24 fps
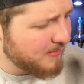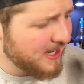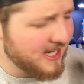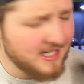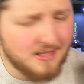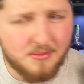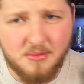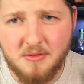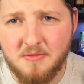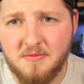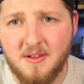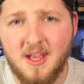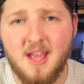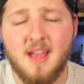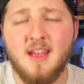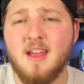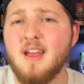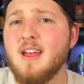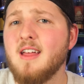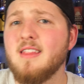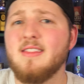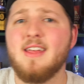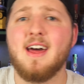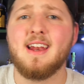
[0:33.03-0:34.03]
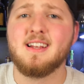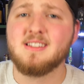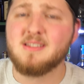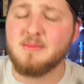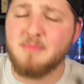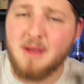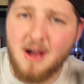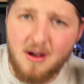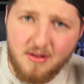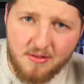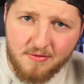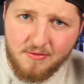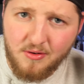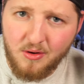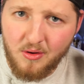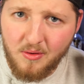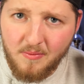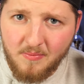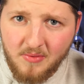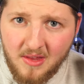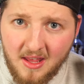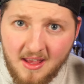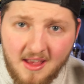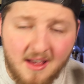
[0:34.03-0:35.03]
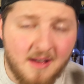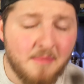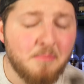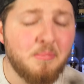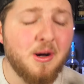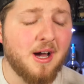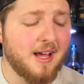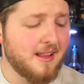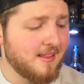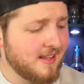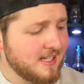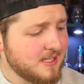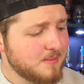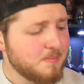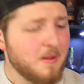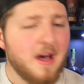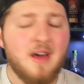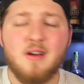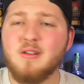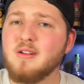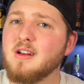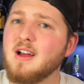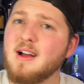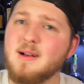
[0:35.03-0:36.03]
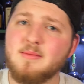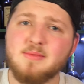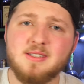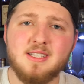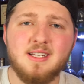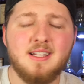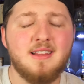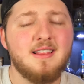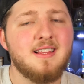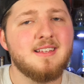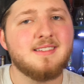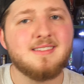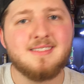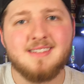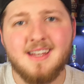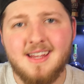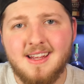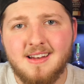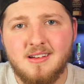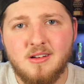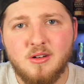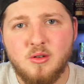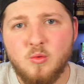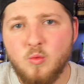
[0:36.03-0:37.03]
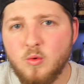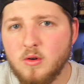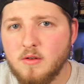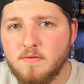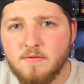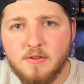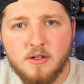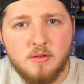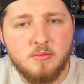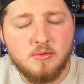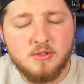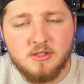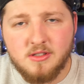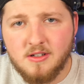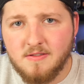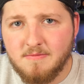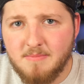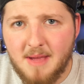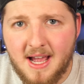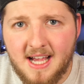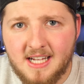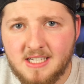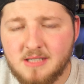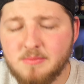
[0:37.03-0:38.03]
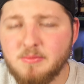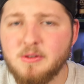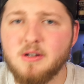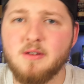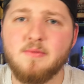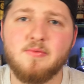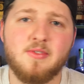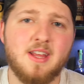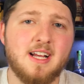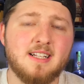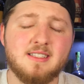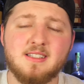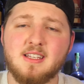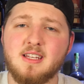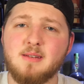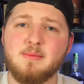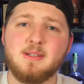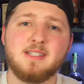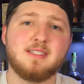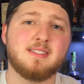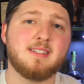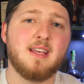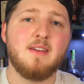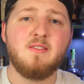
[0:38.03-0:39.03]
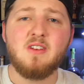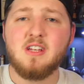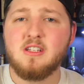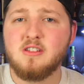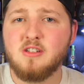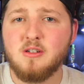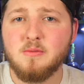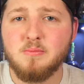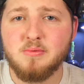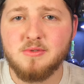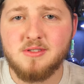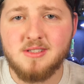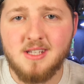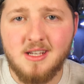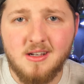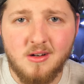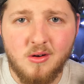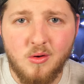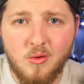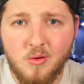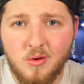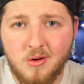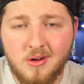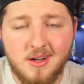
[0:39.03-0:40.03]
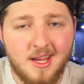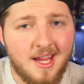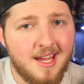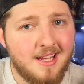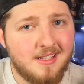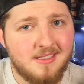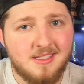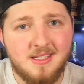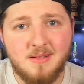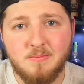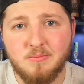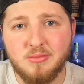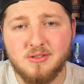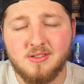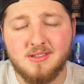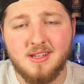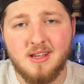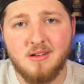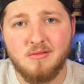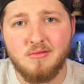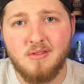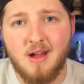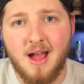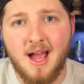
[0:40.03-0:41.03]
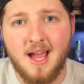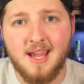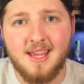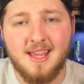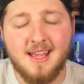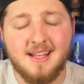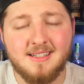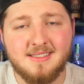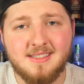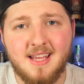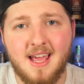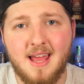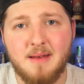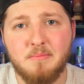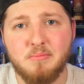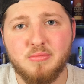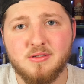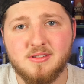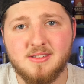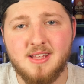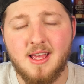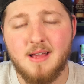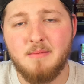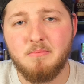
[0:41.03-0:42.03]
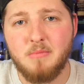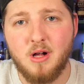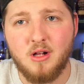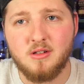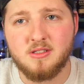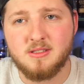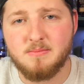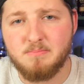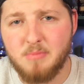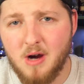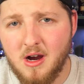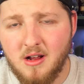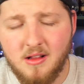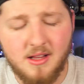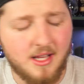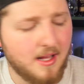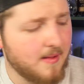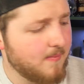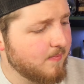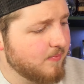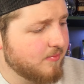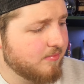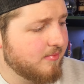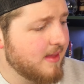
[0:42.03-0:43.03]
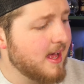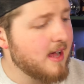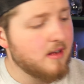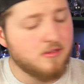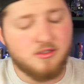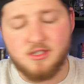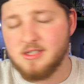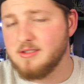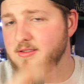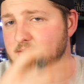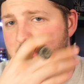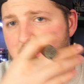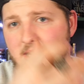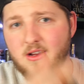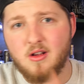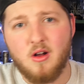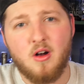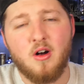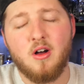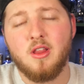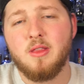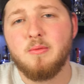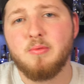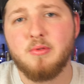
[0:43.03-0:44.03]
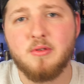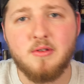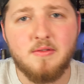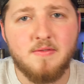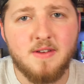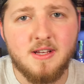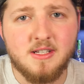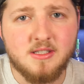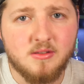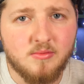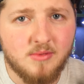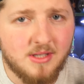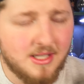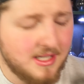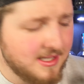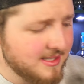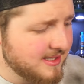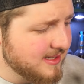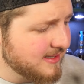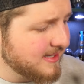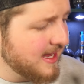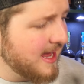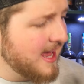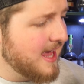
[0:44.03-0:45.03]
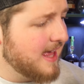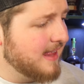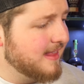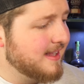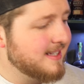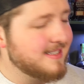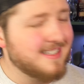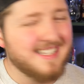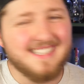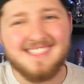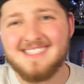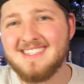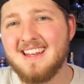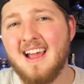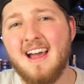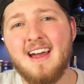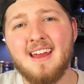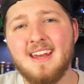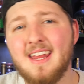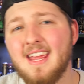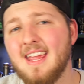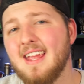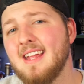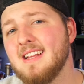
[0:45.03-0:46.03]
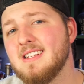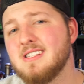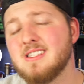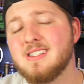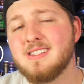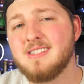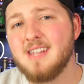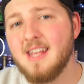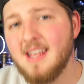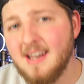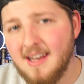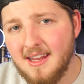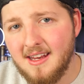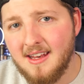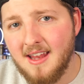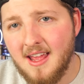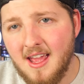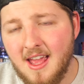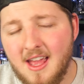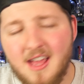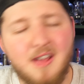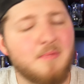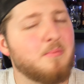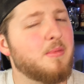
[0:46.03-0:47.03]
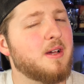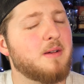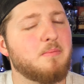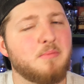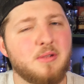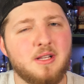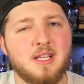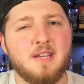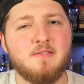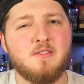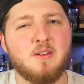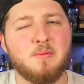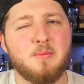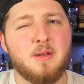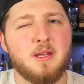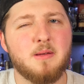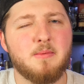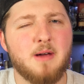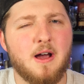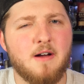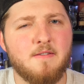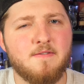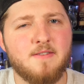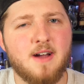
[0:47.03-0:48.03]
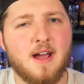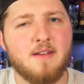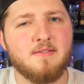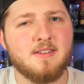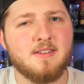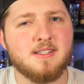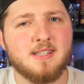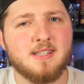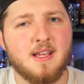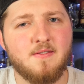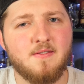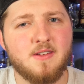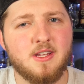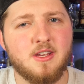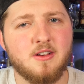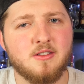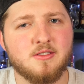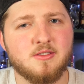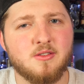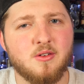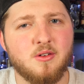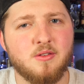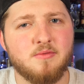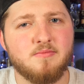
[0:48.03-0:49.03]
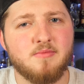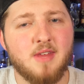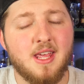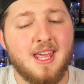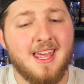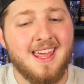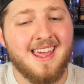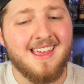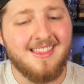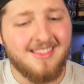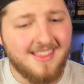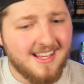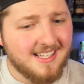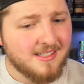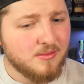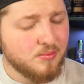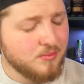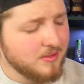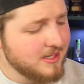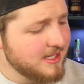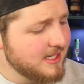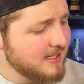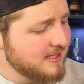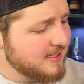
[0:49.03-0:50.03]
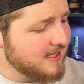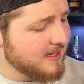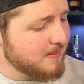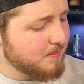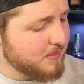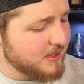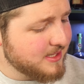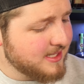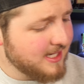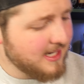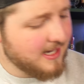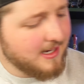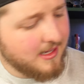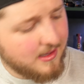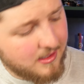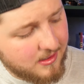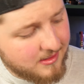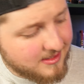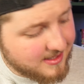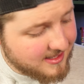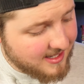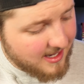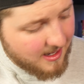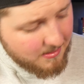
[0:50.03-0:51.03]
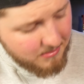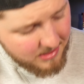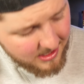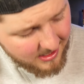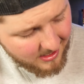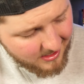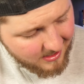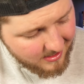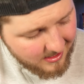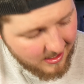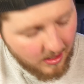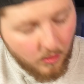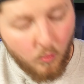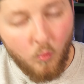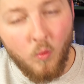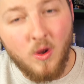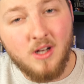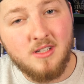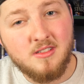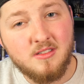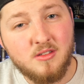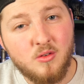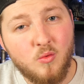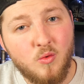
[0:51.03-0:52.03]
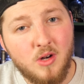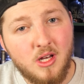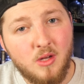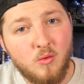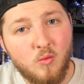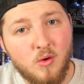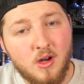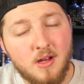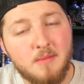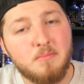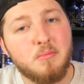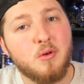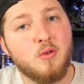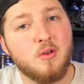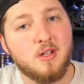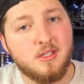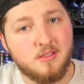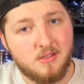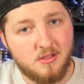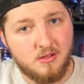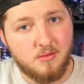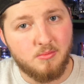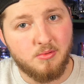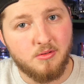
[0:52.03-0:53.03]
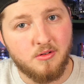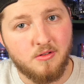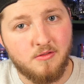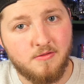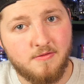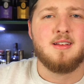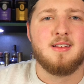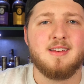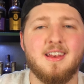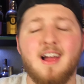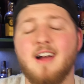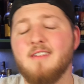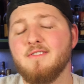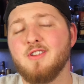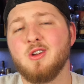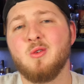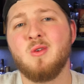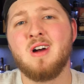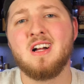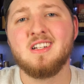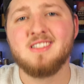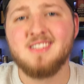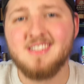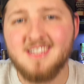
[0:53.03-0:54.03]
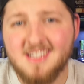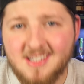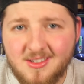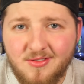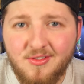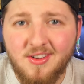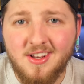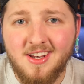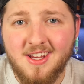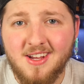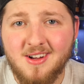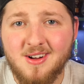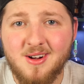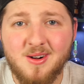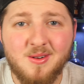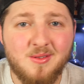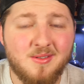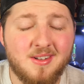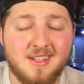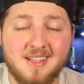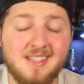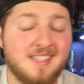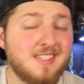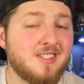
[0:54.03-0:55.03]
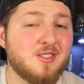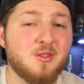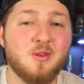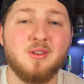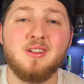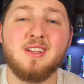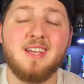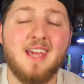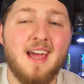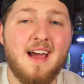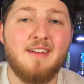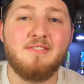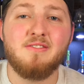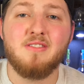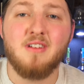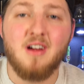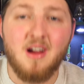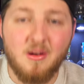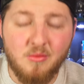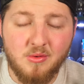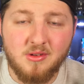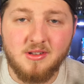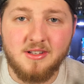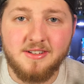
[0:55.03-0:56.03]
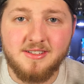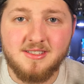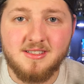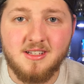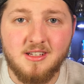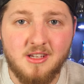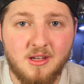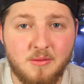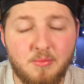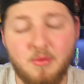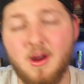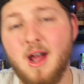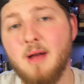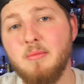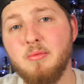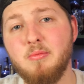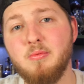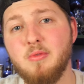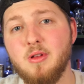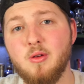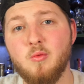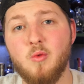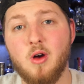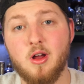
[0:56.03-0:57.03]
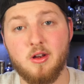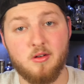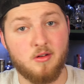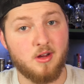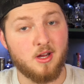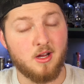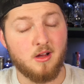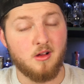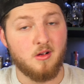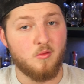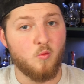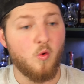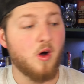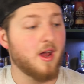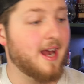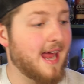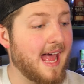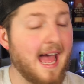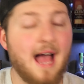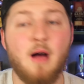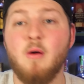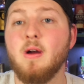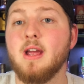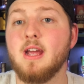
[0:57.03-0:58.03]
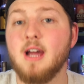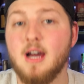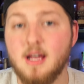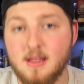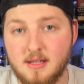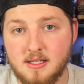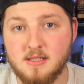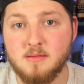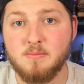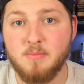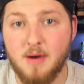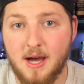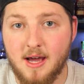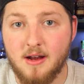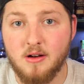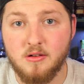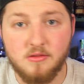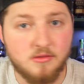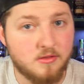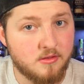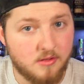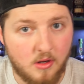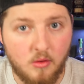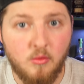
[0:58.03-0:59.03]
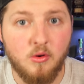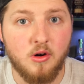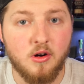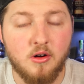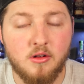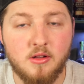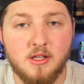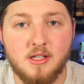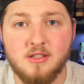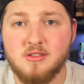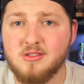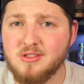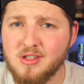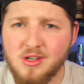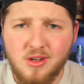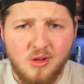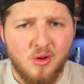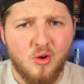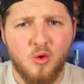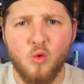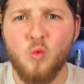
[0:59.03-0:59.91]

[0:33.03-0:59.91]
Batch Proof, that is a mouthful. But this bottle comes in the standard Woodford Reserve mash bill. That's going to be 72% corn, 18% rye, and 10% malted barley. Now, just like all the previous releases, this is non-age stated, but believed to be about 5 to 7 years old. And this release in particular is coming in at 121.2 proof. Now, if you're watching this video, at least shortly after I released it, you're probably wondering, 1, how I got this bottle so early, 2,